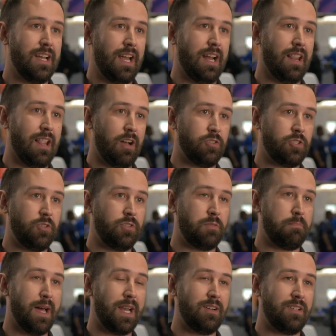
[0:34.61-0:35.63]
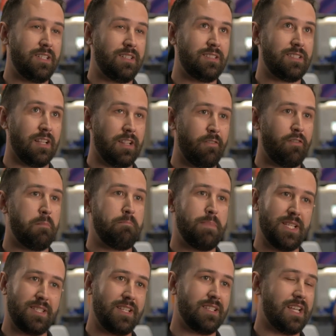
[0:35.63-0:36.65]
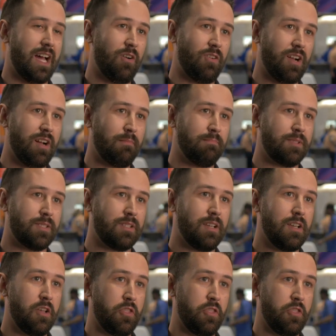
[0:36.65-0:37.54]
and allows you to better deliver business outcomes